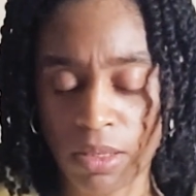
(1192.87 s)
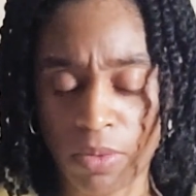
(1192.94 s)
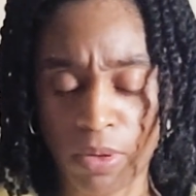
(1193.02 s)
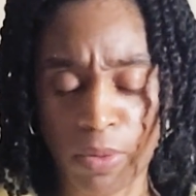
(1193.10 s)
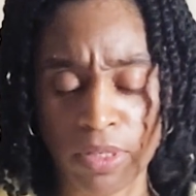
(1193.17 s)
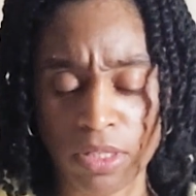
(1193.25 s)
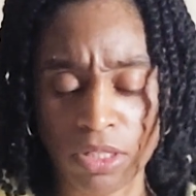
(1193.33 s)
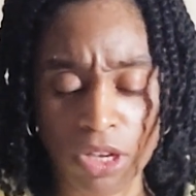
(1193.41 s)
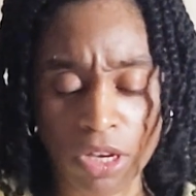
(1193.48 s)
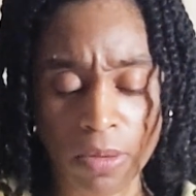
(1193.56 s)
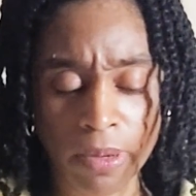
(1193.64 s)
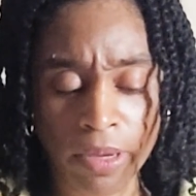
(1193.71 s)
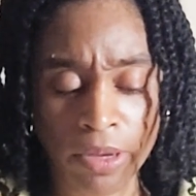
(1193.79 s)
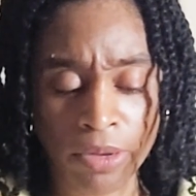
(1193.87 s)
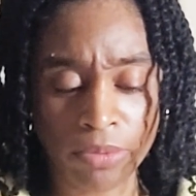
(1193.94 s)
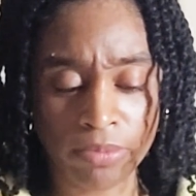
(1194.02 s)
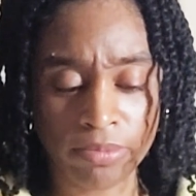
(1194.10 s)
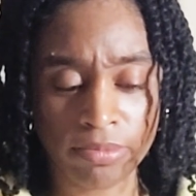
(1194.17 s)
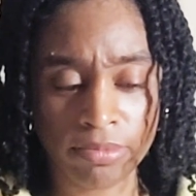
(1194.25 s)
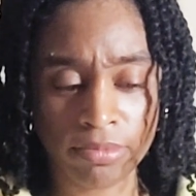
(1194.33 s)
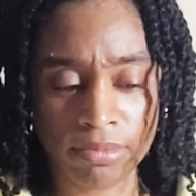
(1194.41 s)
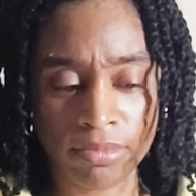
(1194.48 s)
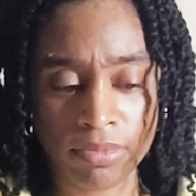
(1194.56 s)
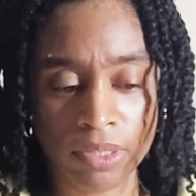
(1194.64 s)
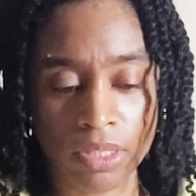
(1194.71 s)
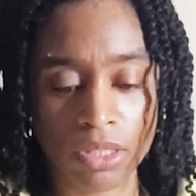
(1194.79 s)
what I want to talk about.
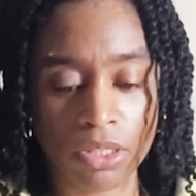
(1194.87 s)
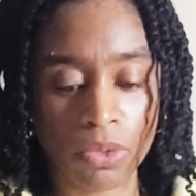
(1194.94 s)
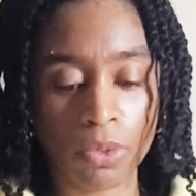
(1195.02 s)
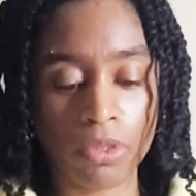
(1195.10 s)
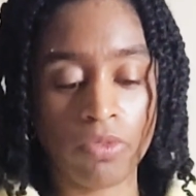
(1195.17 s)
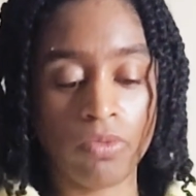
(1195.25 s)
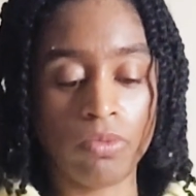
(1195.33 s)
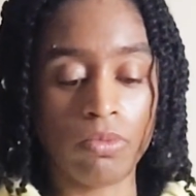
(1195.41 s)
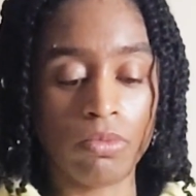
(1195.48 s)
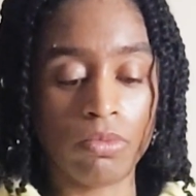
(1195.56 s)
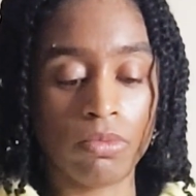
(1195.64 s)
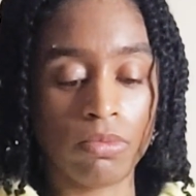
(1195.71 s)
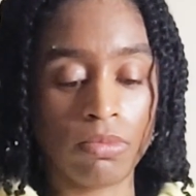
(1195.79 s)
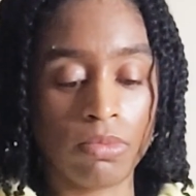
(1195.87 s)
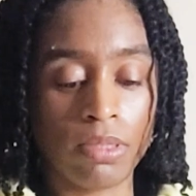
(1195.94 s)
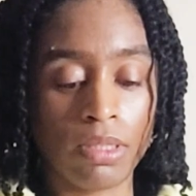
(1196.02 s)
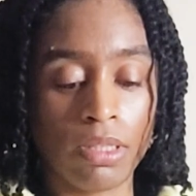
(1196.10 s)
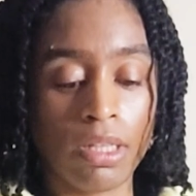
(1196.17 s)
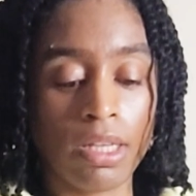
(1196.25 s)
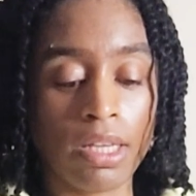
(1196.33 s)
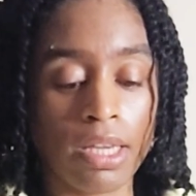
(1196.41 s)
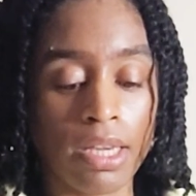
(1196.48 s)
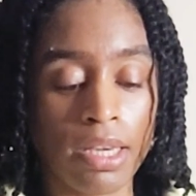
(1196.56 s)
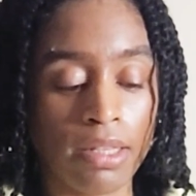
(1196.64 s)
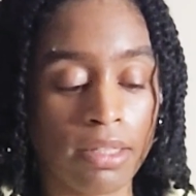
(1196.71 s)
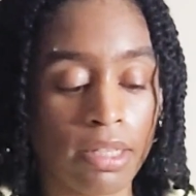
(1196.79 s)
So in looking
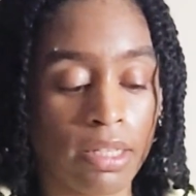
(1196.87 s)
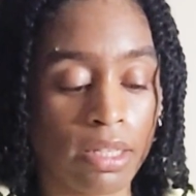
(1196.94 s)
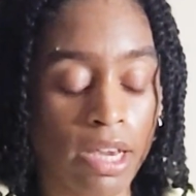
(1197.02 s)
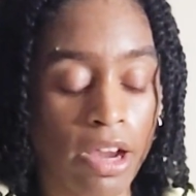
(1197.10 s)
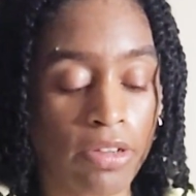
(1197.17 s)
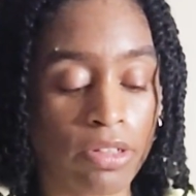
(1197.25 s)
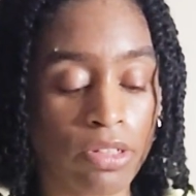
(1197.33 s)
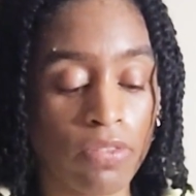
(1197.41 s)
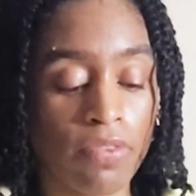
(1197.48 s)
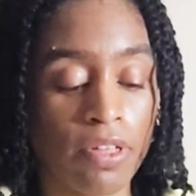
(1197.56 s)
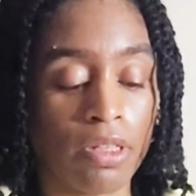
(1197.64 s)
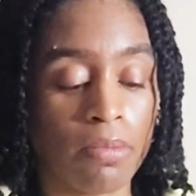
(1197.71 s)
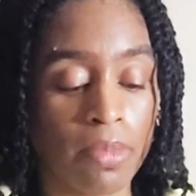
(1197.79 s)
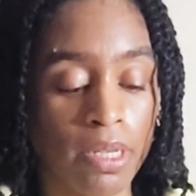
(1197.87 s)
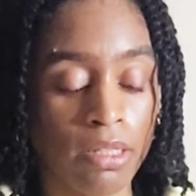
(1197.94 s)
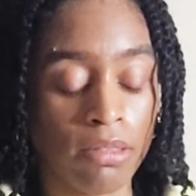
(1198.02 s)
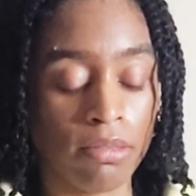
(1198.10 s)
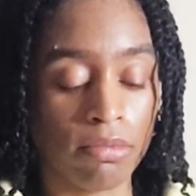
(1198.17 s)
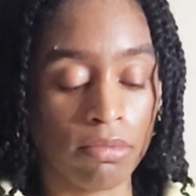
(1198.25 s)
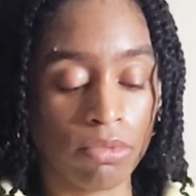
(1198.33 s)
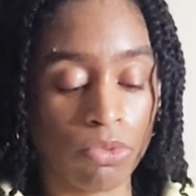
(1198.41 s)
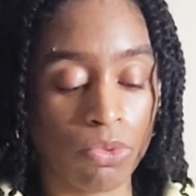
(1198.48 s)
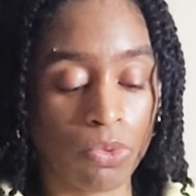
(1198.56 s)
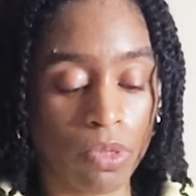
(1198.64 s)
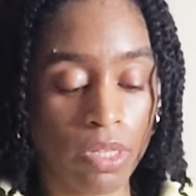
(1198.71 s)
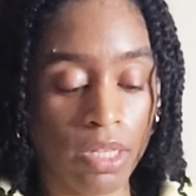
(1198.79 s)
at character development
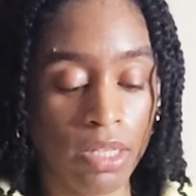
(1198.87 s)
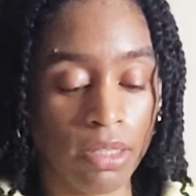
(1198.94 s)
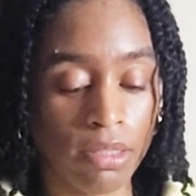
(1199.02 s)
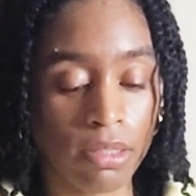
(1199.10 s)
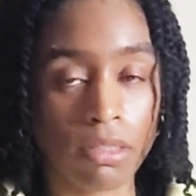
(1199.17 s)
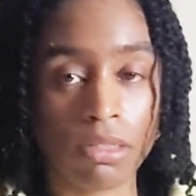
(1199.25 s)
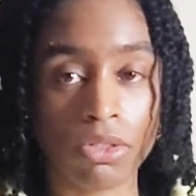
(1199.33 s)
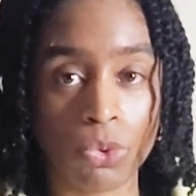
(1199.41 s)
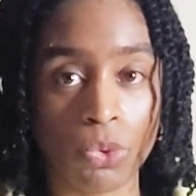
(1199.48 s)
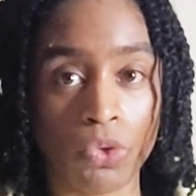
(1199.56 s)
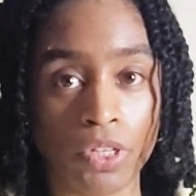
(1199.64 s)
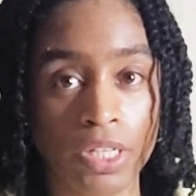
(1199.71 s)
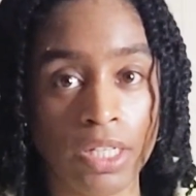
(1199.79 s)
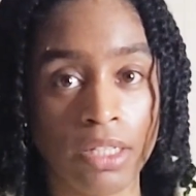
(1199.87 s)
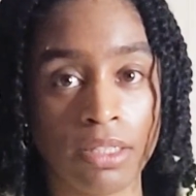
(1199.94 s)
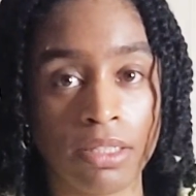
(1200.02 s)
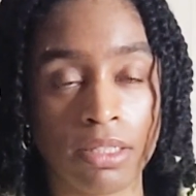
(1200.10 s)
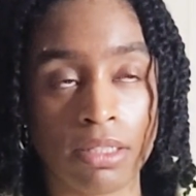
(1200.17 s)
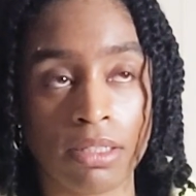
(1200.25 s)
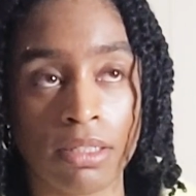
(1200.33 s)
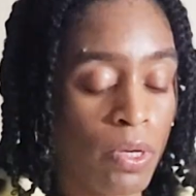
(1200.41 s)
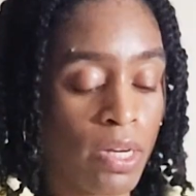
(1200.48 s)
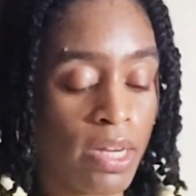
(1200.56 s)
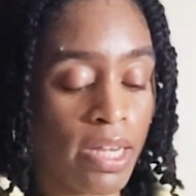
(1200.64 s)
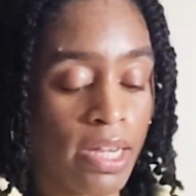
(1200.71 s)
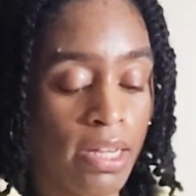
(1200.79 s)
through these stories when
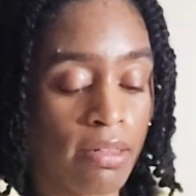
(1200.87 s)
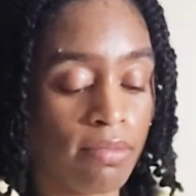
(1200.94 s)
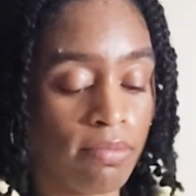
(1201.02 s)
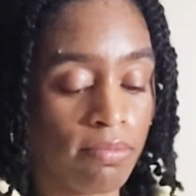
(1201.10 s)
I had